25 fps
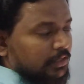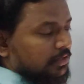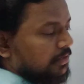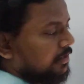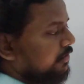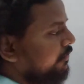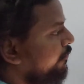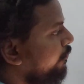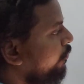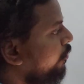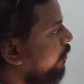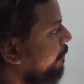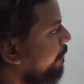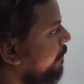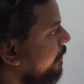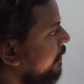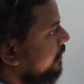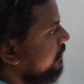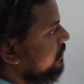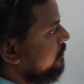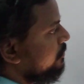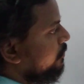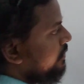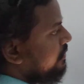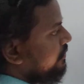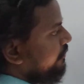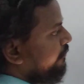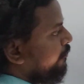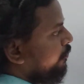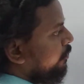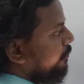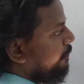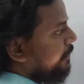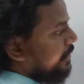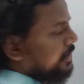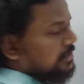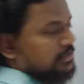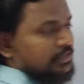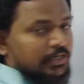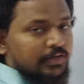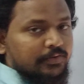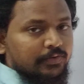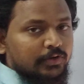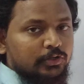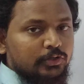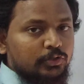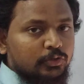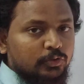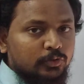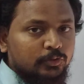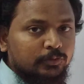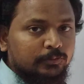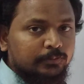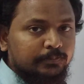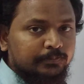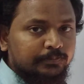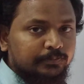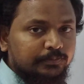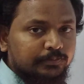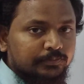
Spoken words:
4 parts. What is the 4 parts equal to?